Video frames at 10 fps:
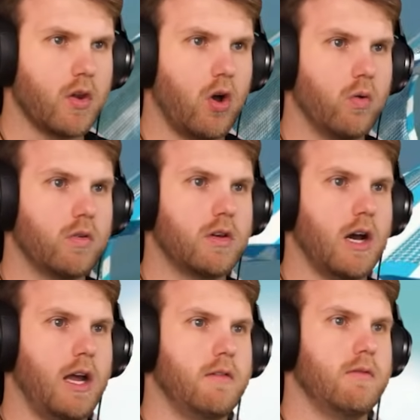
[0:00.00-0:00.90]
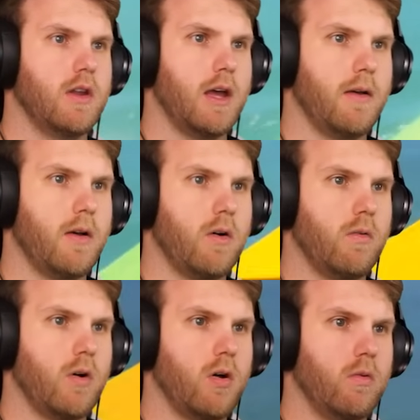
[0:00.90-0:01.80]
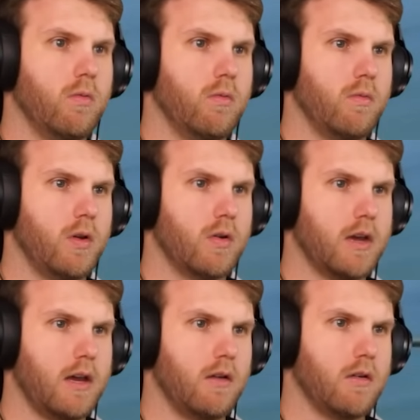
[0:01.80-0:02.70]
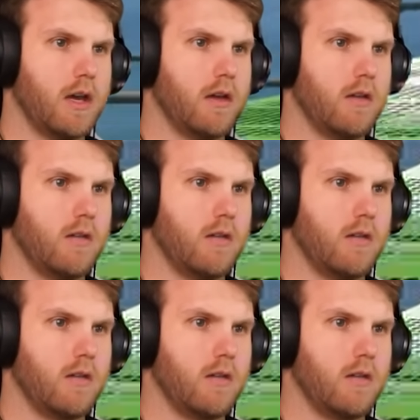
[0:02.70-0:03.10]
Oh God. Oh, okay. Okay.